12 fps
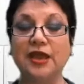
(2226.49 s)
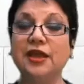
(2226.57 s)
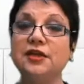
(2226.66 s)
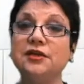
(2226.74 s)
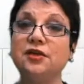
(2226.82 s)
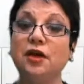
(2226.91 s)

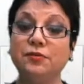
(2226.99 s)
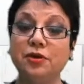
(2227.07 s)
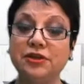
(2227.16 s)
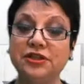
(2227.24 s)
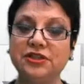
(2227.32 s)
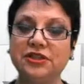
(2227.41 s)
In
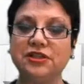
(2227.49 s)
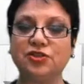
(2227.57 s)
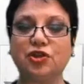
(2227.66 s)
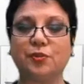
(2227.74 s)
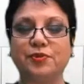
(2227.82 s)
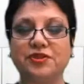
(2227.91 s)
community
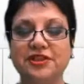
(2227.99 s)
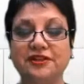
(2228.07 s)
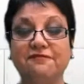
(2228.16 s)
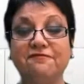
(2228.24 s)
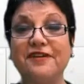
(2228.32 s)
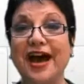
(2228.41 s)

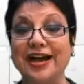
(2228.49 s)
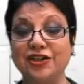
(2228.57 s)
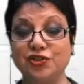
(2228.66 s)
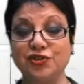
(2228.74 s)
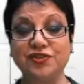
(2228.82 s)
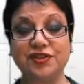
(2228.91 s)
interpreting,
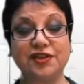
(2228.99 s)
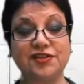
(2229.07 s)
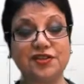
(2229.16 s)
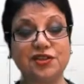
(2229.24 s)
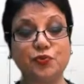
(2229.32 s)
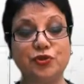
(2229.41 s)
factors
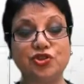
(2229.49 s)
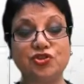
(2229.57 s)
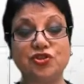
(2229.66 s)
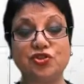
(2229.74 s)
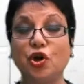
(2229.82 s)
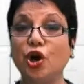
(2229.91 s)
exist which
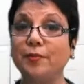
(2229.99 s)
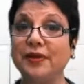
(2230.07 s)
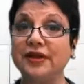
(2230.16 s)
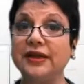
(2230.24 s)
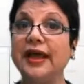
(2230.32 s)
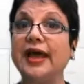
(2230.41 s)

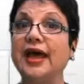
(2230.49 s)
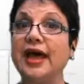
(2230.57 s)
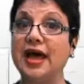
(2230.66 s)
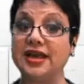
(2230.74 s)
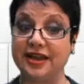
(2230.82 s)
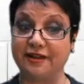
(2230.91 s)
determine
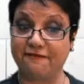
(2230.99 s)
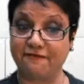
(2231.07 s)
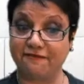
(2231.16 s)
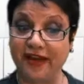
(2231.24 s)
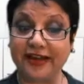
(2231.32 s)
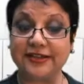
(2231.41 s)
and
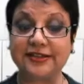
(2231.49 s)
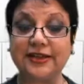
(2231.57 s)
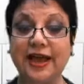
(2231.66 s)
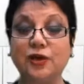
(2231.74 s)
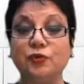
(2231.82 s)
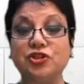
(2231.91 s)
affect
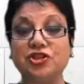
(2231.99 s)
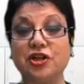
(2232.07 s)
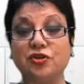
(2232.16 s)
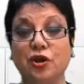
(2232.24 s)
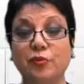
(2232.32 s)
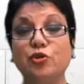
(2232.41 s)
language
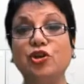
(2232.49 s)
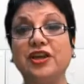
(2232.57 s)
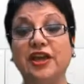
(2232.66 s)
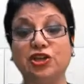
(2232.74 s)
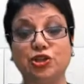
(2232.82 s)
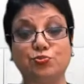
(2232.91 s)
and
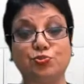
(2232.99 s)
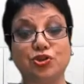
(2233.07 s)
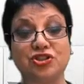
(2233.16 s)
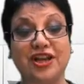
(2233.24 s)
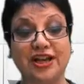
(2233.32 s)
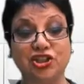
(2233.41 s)
communication
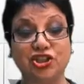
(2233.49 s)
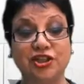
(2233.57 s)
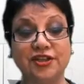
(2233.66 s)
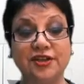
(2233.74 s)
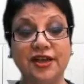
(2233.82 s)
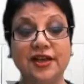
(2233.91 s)

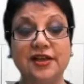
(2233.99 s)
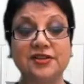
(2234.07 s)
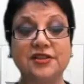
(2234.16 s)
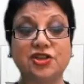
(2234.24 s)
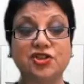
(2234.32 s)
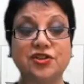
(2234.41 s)
production,
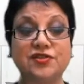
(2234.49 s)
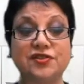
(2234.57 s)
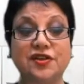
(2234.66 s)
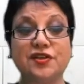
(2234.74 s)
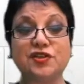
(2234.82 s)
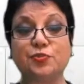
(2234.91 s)
such
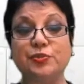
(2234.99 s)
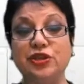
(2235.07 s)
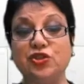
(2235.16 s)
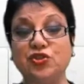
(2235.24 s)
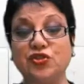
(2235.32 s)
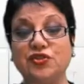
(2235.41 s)
as
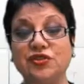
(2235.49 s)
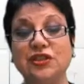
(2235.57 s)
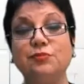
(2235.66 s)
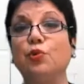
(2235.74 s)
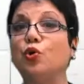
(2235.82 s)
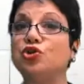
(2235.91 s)
speech's
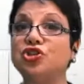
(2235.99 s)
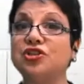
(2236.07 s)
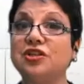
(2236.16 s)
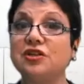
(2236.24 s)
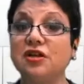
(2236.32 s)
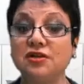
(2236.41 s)

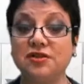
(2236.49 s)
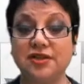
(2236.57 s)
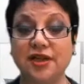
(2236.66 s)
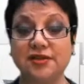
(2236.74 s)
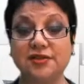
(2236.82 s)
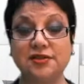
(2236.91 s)
emotional
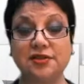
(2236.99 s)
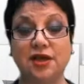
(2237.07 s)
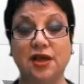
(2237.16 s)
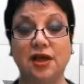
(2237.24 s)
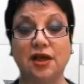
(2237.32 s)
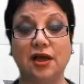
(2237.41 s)
content,
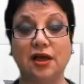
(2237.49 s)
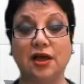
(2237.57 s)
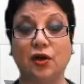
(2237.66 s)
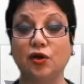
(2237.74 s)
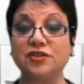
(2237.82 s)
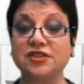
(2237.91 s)

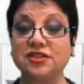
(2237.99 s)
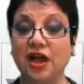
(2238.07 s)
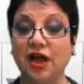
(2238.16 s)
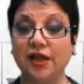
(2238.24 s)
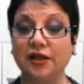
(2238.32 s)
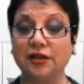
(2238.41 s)

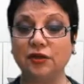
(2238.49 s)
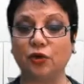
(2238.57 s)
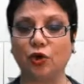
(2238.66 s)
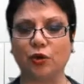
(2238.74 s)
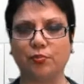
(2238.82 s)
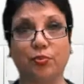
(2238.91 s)
hostile
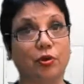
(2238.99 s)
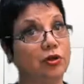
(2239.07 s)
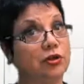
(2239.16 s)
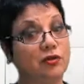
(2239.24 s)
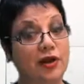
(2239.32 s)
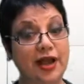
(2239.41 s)
or
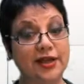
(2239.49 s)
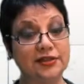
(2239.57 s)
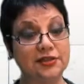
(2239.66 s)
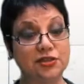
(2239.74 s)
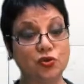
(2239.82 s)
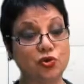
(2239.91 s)

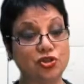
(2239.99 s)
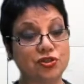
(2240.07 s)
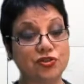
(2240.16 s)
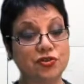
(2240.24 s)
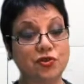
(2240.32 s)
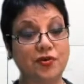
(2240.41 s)
polarized
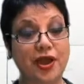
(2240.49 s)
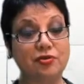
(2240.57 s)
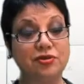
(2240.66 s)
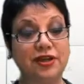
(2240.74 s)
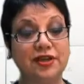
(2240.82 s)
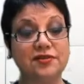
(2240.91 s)
social
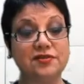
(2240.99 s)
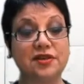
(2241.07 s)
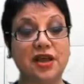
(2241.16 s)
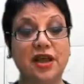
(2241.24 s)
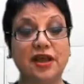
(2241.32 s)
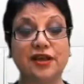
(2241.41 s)

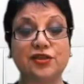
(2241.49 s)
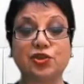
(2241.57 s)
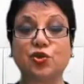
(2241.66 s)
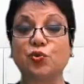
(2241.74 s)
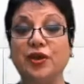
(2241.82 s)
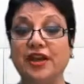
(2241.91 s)
surroundings, its
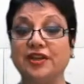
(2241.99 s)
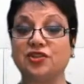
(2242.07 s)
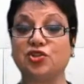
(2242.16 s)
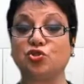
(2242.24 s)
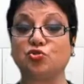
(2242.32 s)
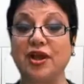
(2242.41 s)

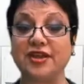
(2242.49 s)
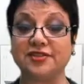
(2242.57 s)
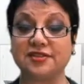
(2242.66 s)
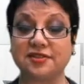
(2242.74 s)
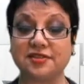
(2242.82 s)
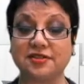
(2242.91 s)
created
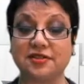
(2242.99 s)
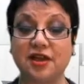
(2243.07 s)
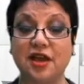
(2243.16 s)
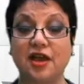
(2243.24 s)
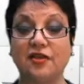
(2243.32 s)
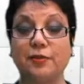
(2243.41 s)
stress,
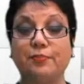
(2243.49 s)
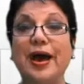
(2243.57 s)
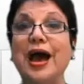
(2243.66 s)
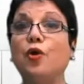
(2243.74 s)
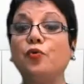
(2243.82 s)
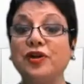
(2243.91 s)
the
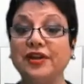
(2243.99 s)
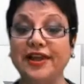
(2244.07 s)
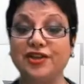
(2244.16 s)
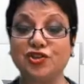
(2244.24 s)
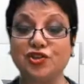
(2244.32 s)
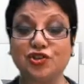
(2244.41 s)
power
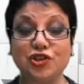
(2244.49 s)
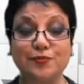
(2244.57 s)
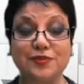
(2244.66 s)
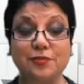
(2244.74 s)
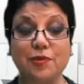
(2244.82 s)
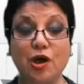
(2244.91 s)

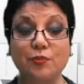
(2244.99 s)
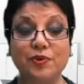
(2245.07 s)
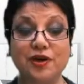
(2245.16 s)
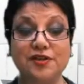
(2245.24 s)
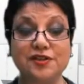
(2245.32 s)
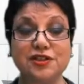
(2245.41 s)
relationships among
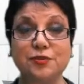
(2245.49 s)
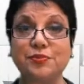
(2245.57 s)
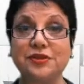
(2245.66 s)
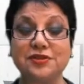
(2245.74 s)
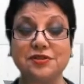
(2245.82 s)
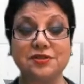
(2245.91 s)

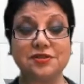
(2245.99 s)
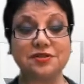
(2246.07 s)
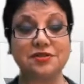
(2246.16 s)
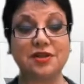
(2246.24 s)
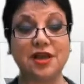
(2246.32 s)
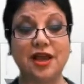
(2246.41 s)

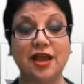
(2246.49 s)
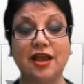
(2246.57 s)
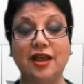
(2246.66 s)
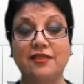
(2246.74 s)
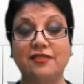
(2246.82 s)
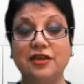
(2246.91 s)
participants,
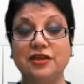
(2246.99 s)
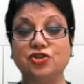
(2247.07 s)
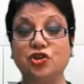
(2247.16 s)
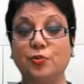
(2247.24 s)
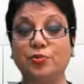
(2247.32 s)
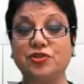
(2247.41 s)
and the
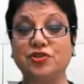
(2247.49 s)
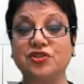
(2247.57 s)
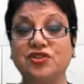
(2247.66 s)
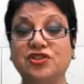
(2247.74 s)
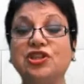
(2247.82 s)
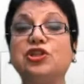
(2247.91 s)

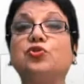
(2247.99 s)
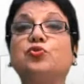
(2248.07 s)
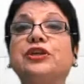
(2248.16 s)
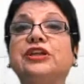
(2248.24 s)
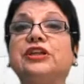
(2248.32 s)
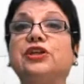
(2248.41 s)
interpreter's
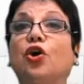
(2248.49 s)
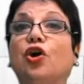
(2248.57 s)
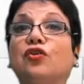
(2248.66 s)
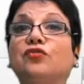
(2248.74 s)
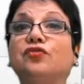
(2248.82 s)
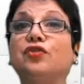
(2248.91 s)
degree
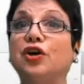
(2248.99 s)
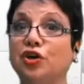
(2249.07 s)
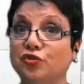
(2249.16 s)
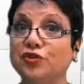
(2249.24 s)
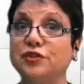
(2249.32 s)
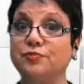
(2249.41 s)
of
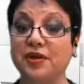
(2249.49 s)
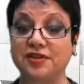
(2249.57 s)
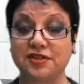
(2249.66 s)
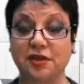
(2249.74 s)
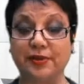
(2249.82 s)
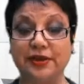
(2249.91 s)

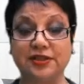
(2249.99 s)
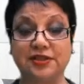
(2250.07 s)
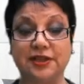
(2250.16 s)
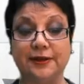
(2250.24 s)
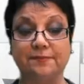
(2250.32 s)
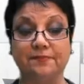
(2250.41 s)

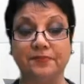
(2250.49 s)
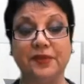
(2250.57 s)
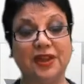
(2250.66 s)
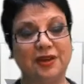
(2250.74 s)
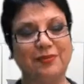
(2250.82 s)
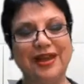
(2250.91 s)
responsibility.
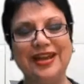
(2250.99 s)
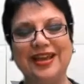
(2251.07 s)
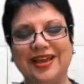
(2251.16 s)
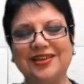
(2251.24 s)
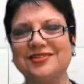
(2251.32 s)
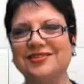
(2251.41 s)
In many
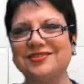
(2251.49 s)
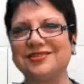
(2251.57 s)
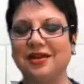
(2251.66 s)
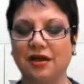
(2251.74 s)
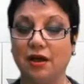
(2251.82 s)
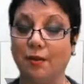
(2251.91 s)

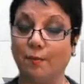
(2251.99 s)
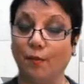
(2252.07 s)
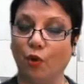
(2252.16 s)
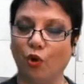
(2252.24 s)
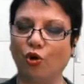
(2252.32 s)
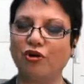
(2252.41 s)
cases,
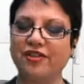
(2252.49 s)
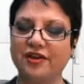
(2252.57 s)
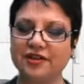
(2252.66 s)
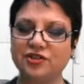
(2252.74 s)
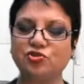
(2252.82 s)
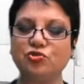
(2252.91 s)
more
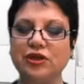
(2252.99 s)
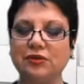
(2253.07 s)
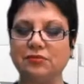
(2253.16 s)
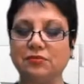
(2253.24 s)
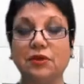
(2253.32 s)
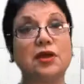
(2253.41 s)
than
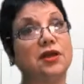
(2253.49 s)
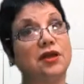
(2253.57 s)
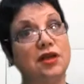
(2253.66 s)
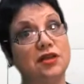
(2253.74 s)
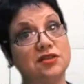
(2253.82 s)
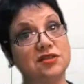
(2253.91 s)
extreme.
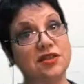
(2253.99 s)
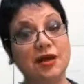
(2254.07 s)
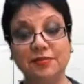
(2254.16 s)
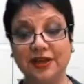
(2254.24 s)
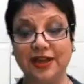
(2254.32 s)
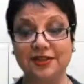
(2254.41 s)
In
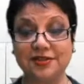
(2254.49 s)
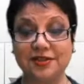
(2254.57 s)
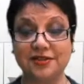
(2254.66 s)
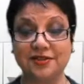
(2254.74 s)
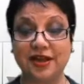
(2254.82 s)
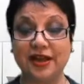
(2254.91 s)
some
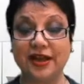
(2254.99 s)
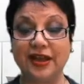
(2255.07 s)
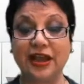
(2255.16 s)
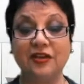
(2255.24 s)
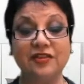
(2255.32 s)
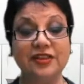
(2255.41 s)
cases,
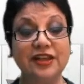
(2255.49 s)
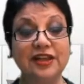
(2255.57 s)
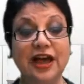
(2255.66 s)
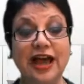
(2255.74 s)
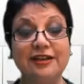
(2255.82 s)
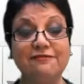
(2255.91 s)
even the
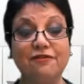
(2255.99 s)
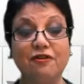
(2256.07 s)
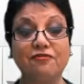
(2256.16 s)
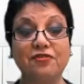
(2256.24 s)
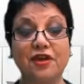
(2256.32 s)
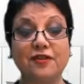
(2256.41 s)
life
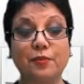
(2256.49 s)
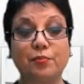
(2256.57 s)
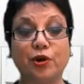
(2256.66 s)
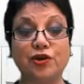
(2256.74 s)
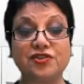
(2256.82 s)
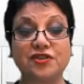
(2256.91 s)
of the other
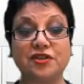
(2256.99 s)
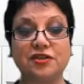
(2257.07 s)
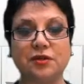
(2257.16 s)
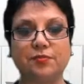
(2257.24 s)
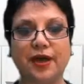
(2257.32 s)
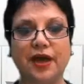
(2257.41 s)

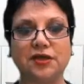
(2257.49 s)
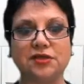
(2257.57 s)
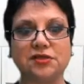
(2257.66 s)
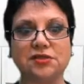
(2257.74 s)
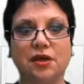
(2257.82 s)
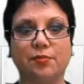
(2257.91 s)
person
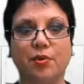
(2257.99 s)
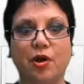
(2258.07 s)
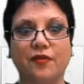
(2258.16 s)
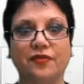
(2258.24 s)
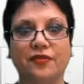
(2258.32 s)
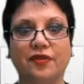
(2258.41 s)
depends
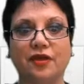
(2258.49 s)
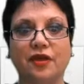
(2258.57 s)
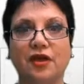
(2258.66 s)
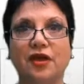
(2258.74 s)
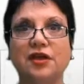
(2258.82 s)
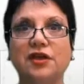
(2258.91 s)
upon
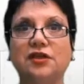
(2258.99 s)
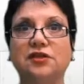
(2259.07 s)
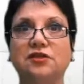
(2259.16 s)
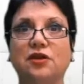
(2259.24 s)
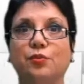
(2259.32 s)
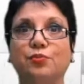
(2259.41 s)
the
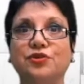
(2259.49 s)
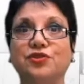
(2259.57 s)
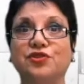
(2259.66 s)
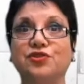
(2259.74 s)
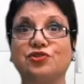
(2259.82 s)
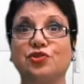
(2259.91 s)

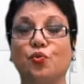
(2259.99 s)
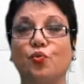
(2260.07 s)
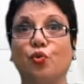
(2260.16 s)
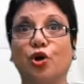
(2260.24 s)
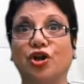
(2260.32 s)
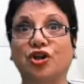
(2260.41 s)
interpreter's
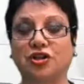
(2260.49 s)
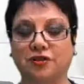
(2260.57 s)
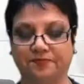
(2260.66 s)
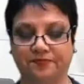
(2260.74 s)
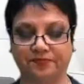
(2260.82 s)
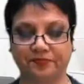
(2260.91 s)
work.
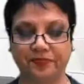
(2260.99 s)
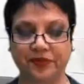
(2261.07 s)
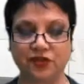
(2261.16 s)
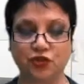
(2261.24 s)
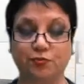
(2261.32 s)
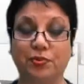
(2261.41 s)

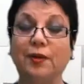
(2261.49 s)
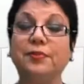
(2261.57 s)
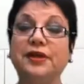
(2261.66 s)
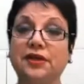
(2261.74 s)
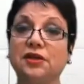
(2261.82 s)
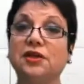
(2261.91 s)
So
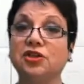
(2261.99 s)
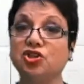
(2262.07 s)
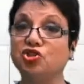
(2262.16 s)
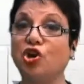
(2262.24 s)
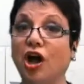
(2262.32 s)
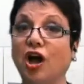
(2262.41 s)
public
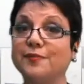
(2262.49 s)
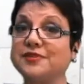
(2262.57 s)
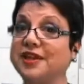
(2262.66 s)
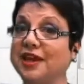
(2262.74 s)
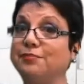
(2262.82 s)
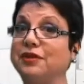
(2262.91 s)

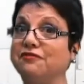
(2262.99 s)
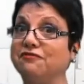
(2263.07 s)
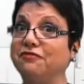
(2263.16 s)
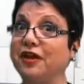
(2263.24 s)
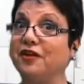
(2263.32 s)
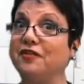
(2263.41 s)
jobs can be
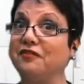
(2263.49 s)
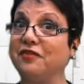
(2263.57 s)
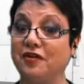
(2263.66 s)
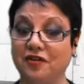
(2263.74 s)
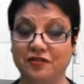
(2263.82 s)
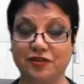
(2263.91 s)
very,
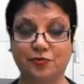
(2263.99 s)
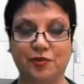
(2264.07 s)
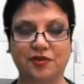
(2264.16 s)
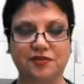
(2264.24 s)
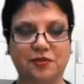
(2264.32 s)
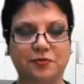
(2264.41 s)
very
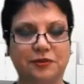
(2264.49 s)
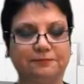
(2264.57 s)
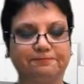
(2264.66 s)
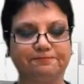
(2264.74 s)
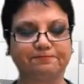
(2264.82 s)
responsible.